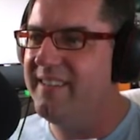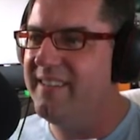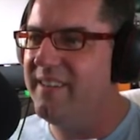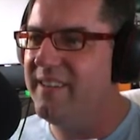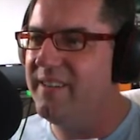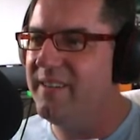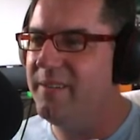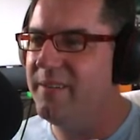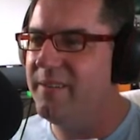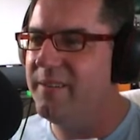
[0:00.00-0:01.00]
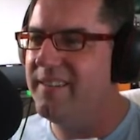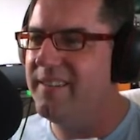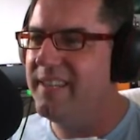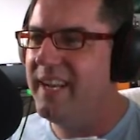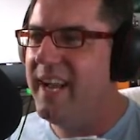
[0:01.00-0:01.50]
Oh.
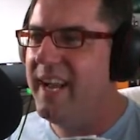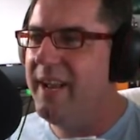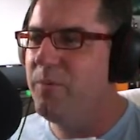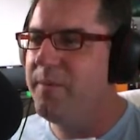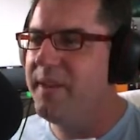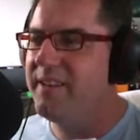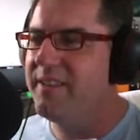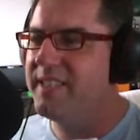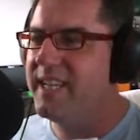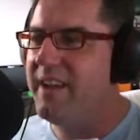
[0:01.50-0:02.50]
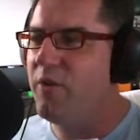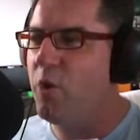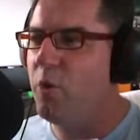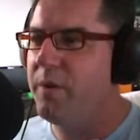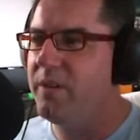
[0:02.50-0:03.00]
It would have been good to have
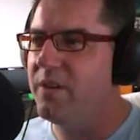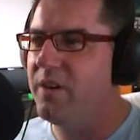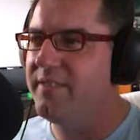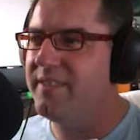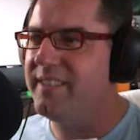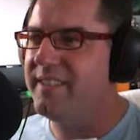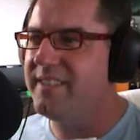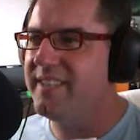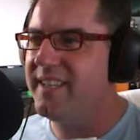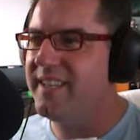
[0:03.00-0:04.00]
all-wheel drive on this,